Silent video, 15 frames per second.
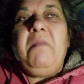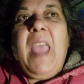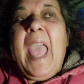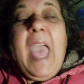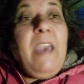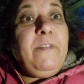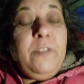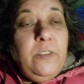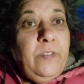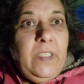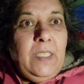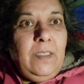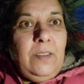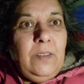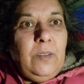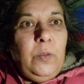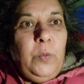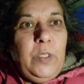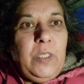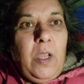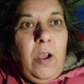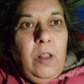half of it
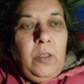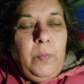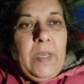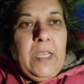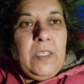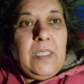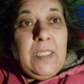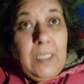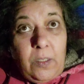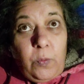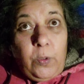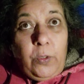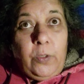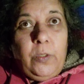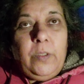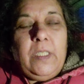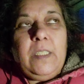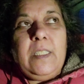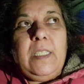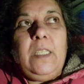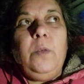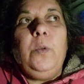was all about SeaWorld and
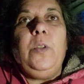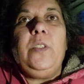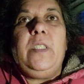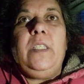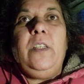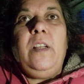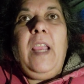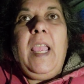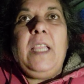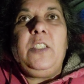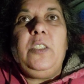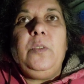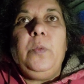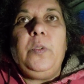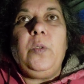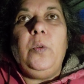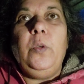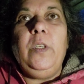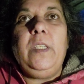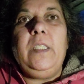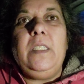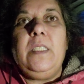SeaWorld's interaction with
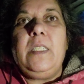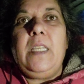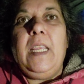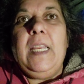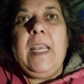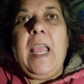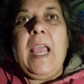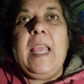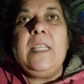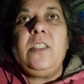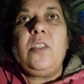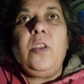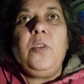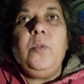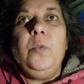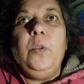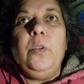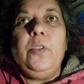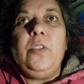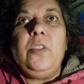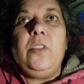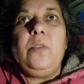orcas. And I saw the
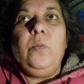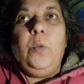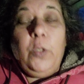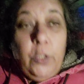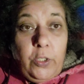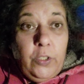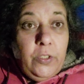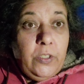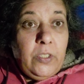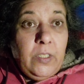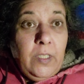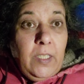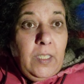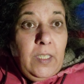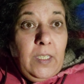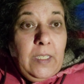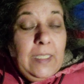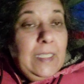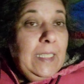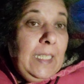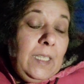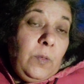world words,
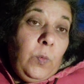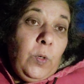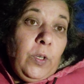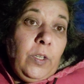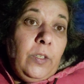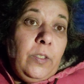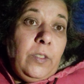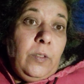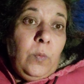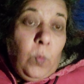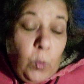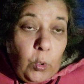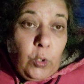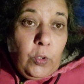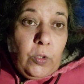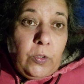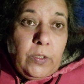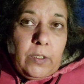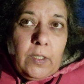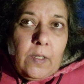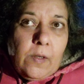Sea world,